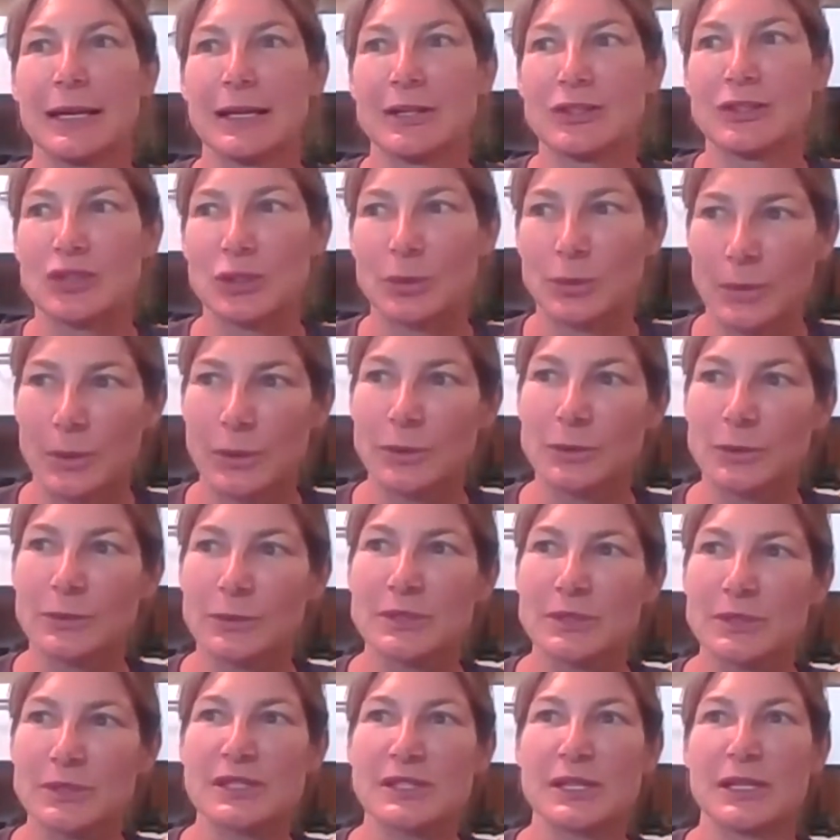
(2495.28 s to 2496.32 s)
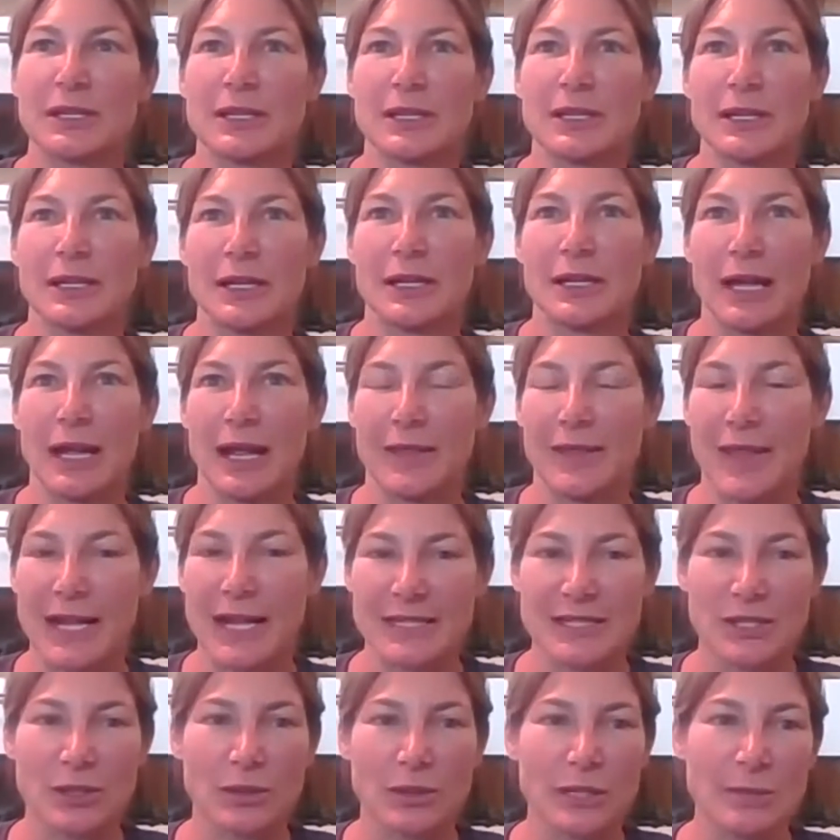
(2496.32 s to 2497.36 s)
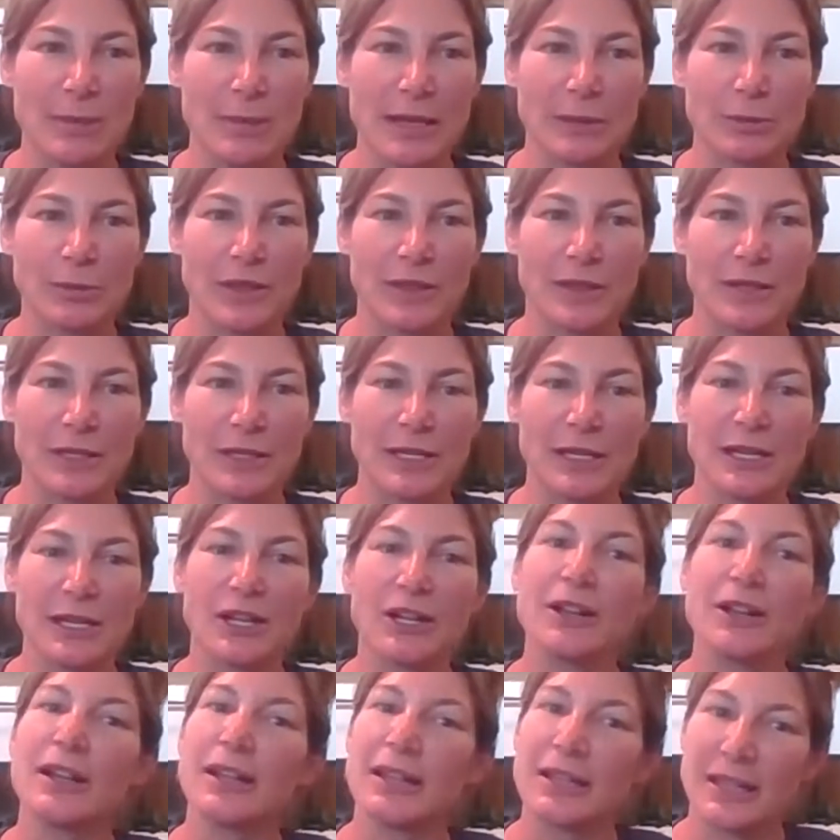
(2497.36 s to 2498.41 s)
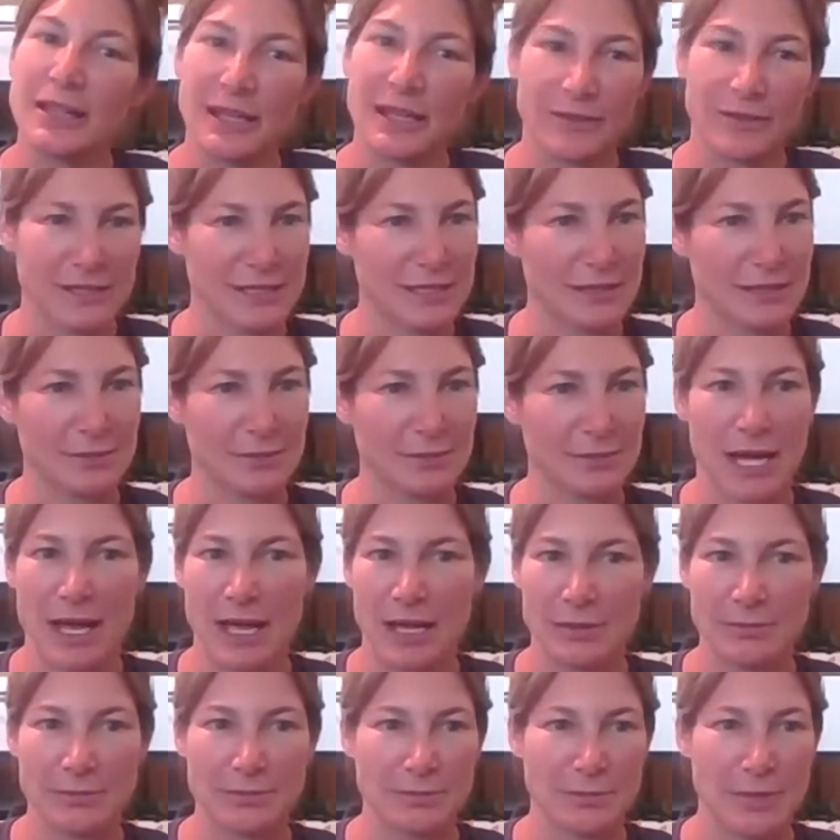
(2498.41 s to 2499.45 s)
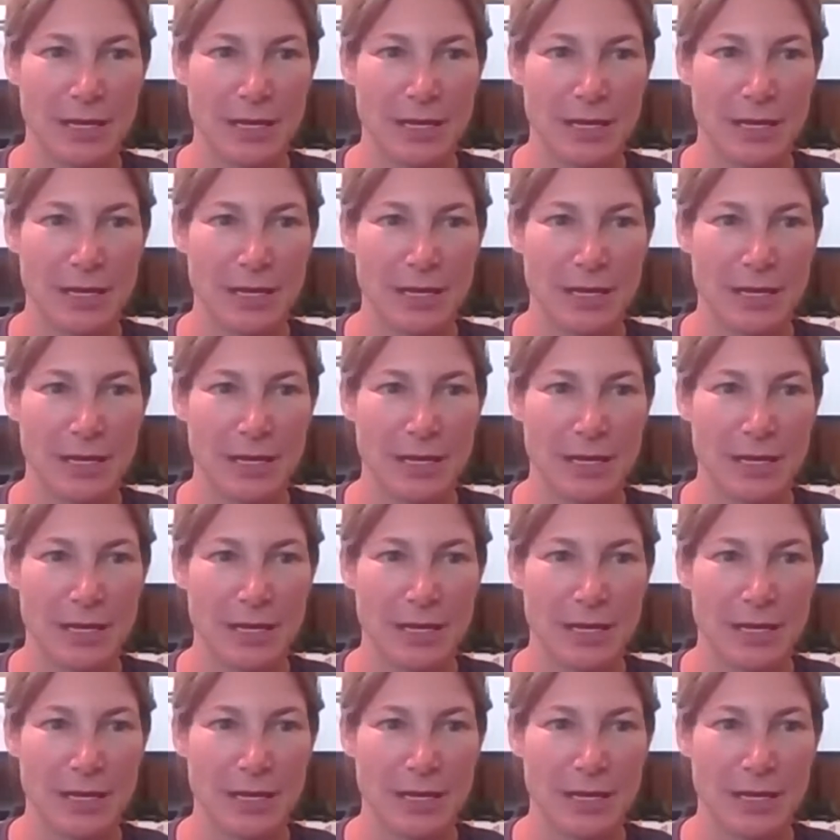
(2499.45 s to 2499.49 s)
to roots, and that's only been within a year, give it some time.